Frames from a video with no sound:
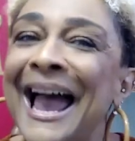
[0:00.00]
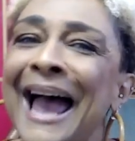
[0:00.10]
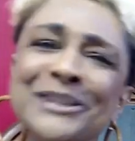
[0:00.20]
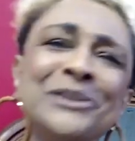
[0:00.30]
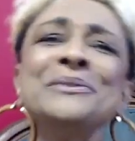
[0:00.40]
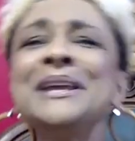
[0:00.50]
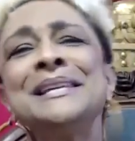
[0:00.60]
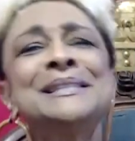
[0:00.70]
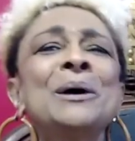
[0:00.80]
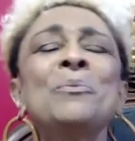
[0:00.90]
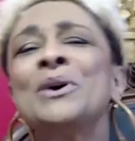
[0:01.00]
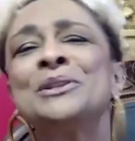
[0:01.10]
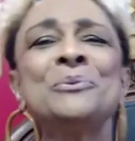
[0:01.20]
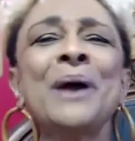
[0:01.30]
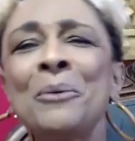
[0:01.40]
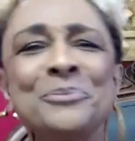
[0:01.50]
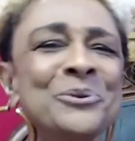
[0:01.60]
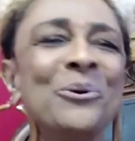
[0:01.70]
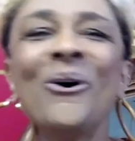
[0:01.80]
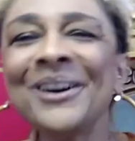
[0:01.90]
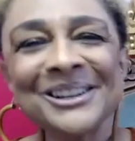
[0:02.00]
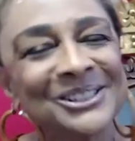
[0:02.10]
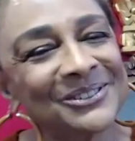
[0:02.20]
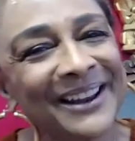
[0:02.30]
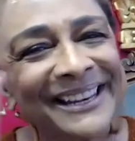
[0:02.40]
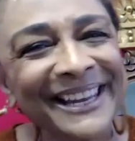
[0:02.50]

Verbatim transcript: and you need someone to help you orchestrate,